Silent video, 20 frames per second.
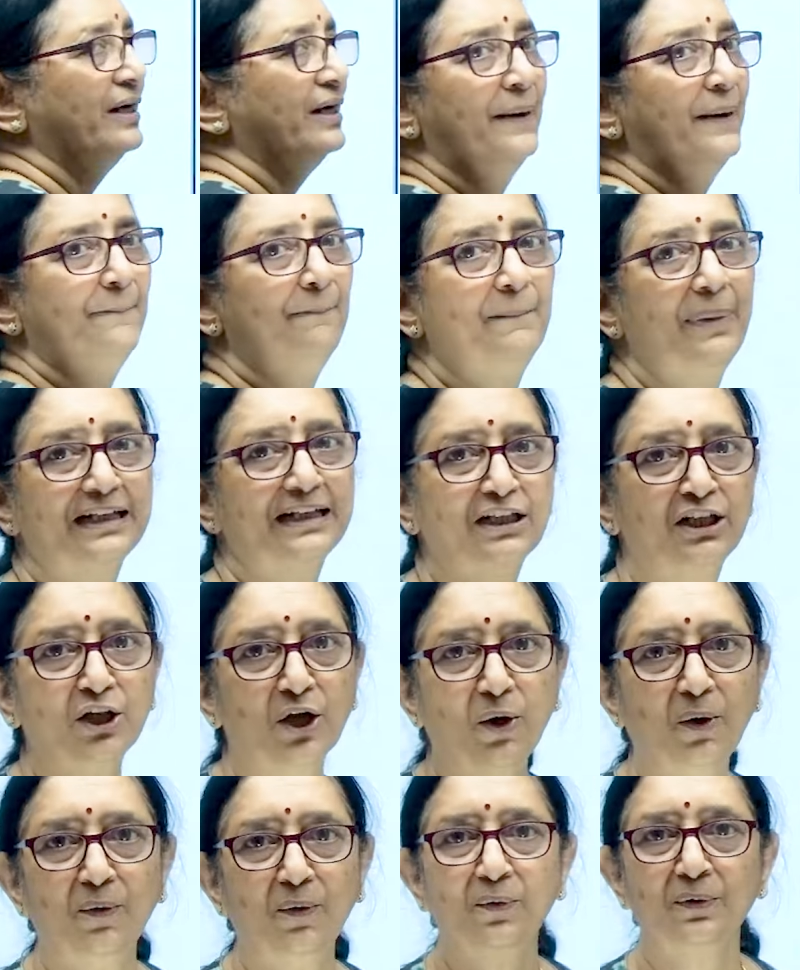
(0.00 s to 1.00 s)
but
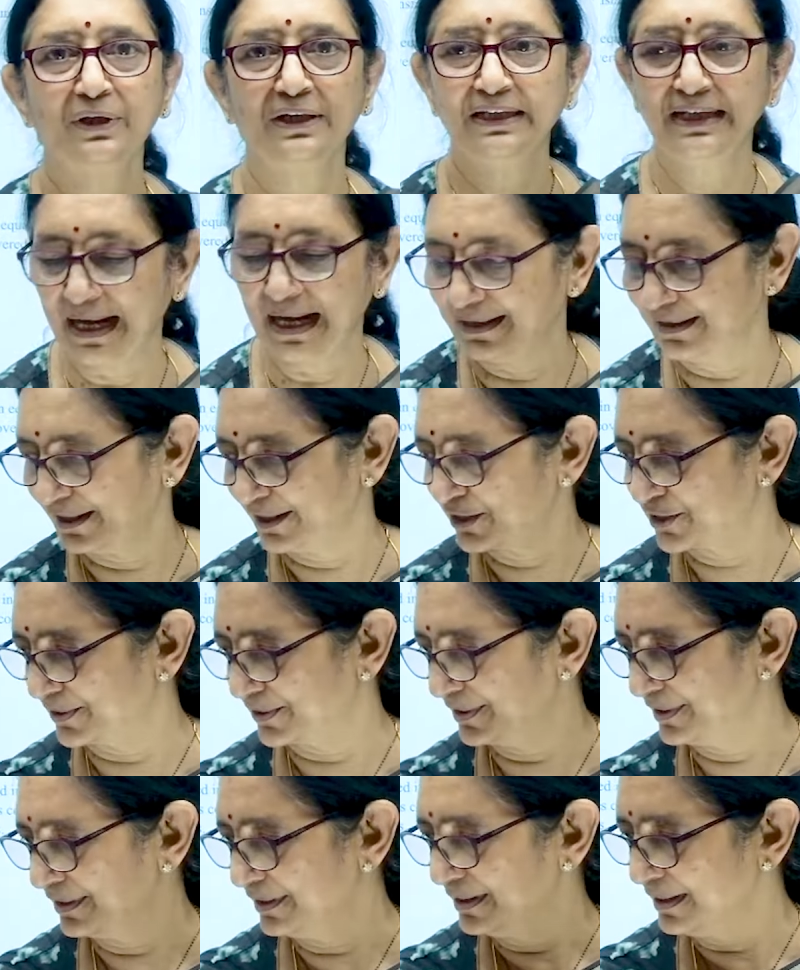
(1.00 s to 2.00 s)
no
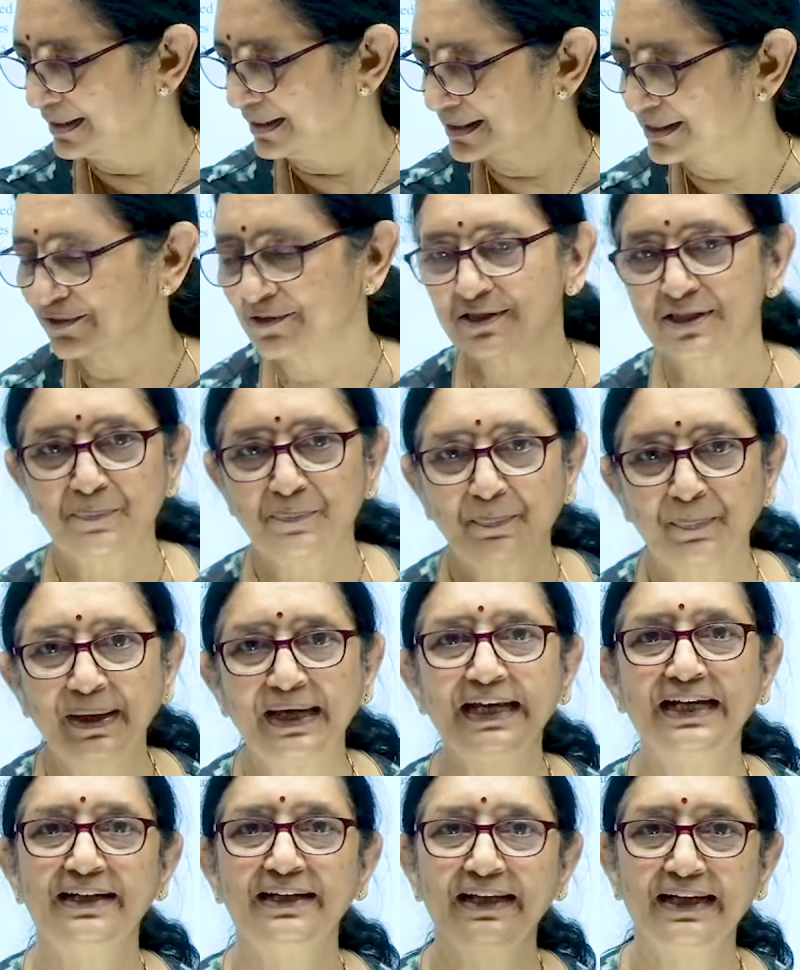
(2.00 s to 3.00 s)
direction. So,
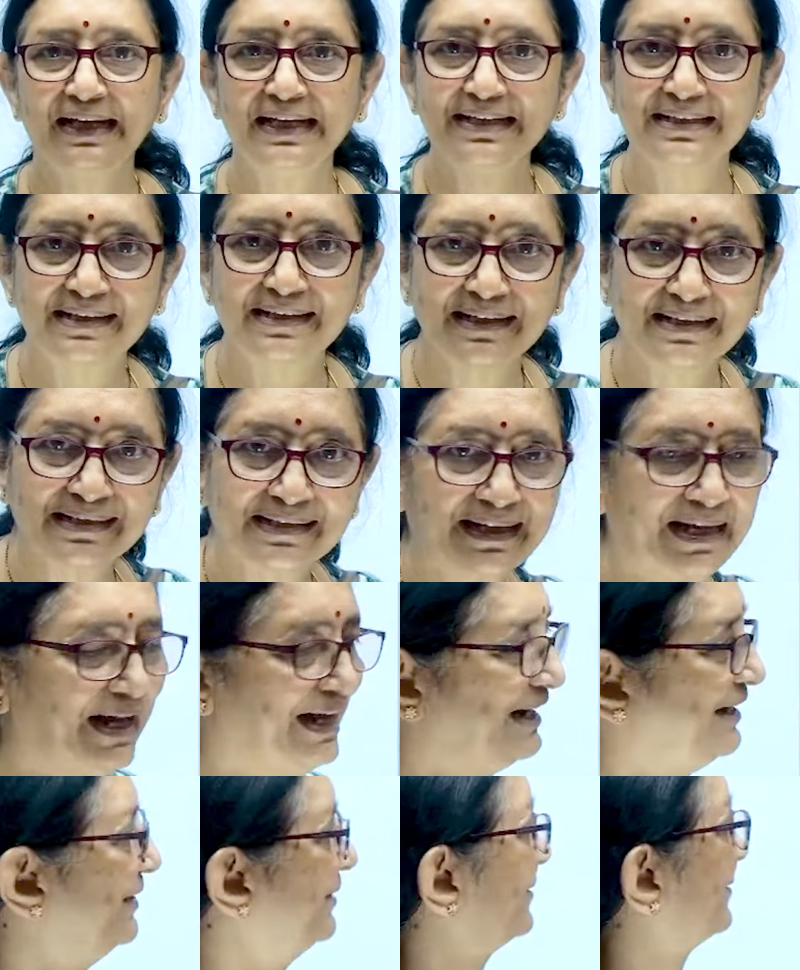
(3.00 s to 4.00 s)
speed is a
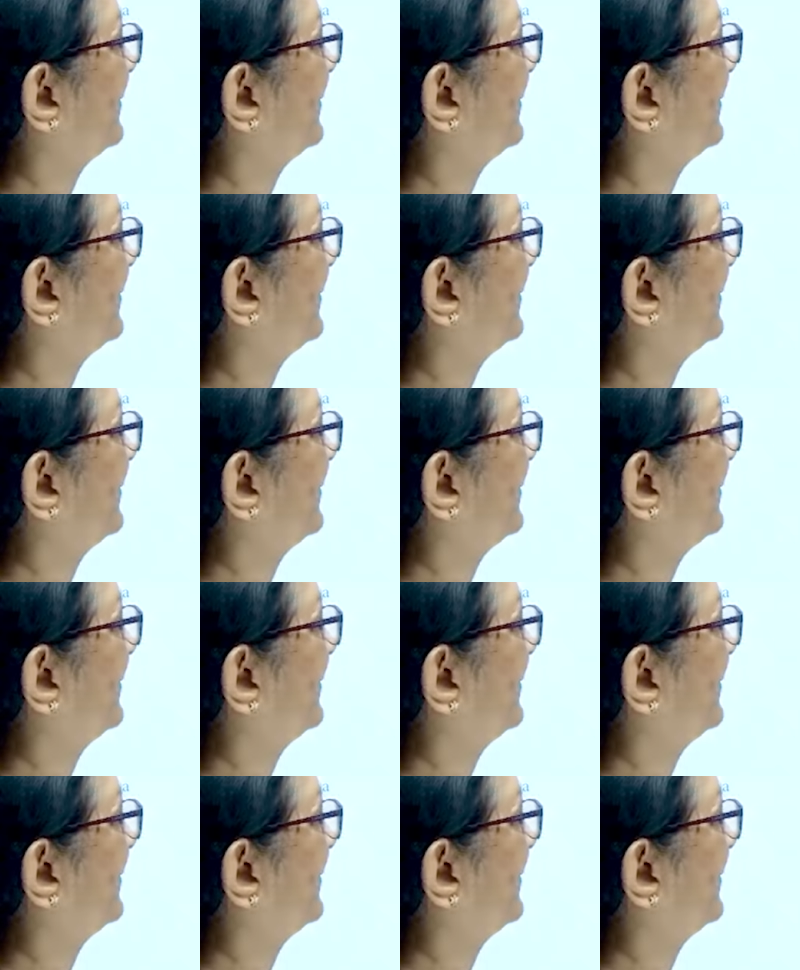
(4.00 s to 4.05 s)
scalar.